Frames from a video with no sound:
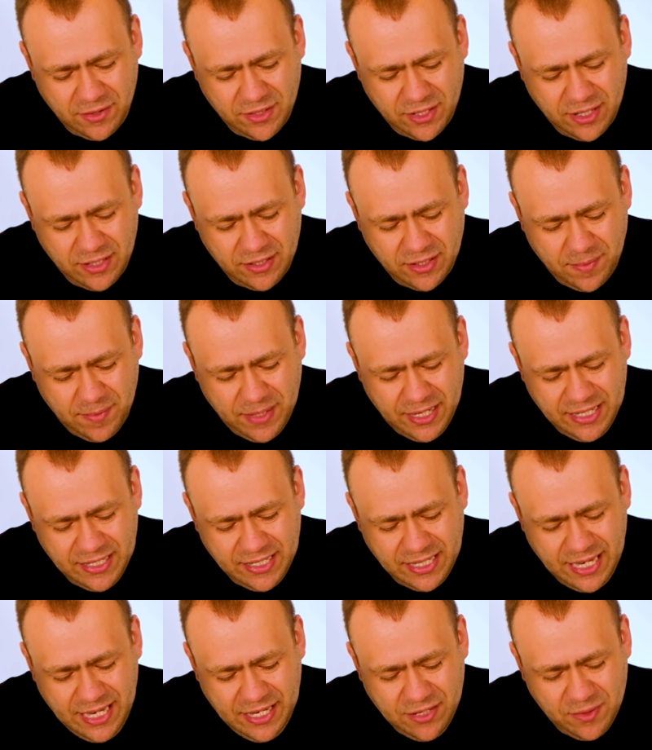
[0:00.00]
So some of these
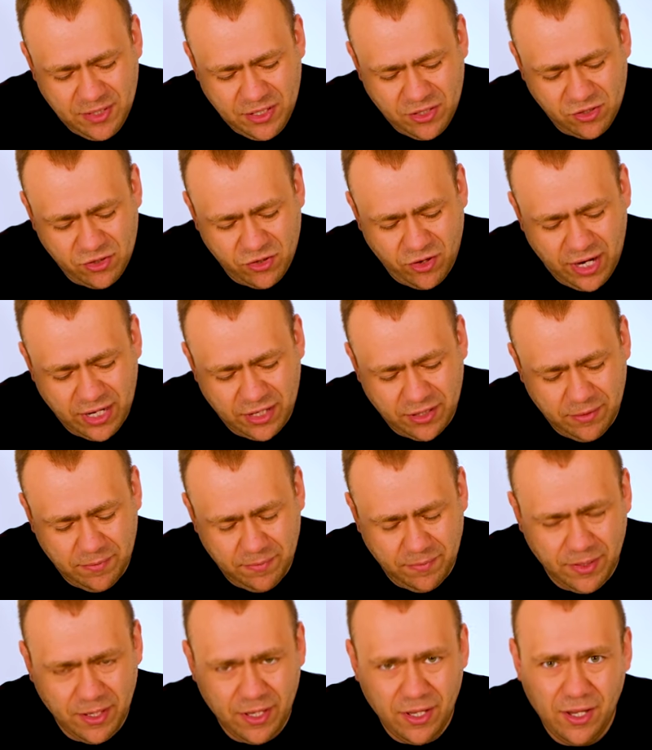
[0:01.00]
keys, when you strike
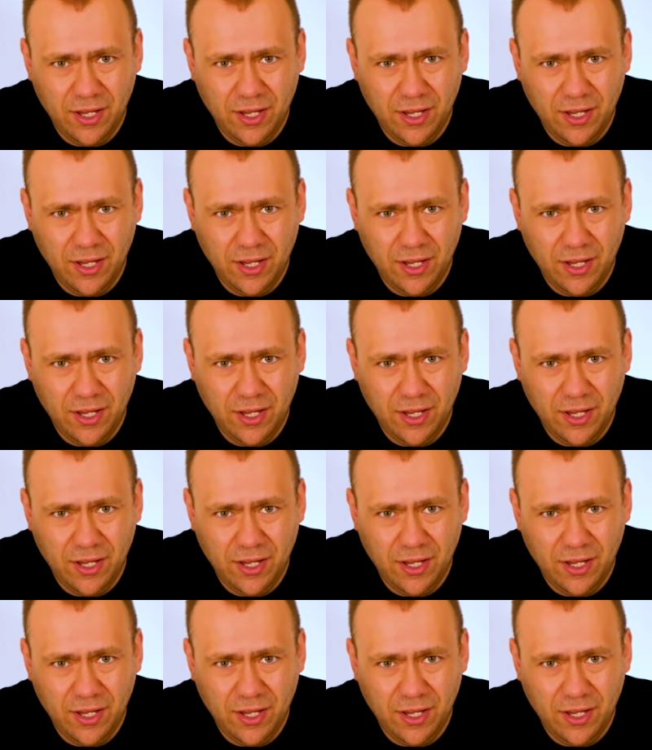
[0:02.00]
them,